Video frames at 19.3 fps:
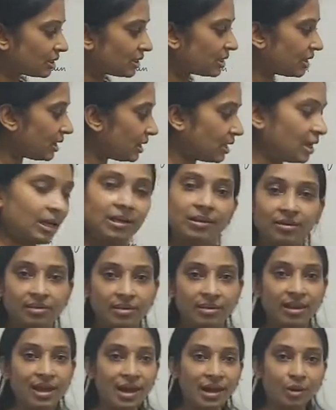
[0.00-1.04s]
see
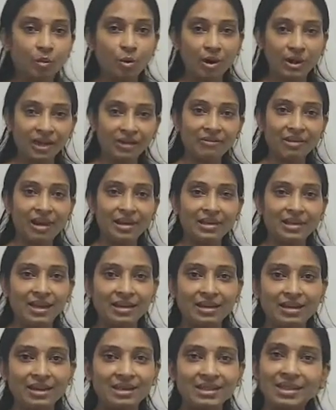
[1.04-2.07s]
that what have I
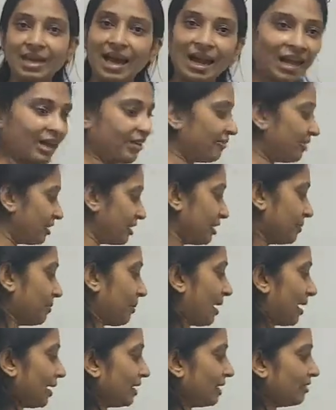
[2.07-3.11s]
done is, I have written
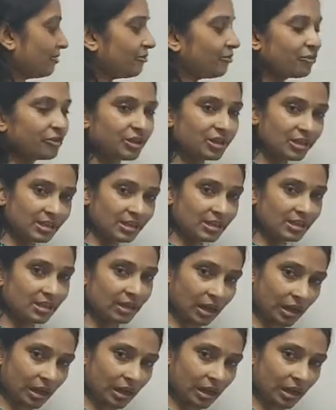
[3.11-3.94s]
my name first,